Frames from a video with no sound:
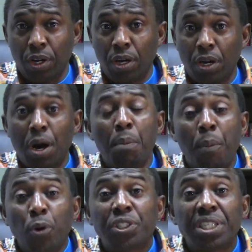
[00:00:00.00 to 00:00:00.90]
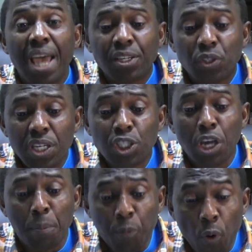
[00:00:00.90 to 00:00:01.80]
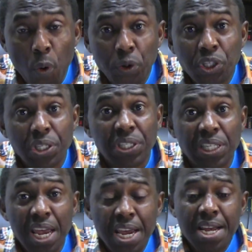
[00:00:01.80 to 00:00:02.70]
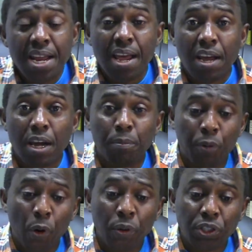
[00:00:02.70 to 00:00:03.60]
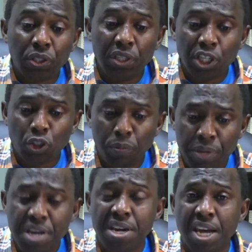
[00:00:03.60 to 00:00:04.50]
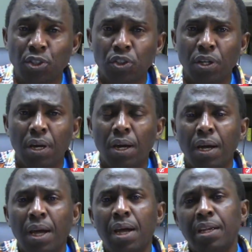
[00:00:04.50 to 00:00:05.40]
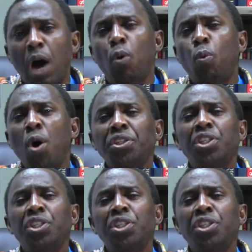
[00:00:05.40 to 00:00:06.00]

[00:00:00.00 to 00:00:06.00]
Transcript: Both sexes are prone to sin and prone to disobedience. Now, what is the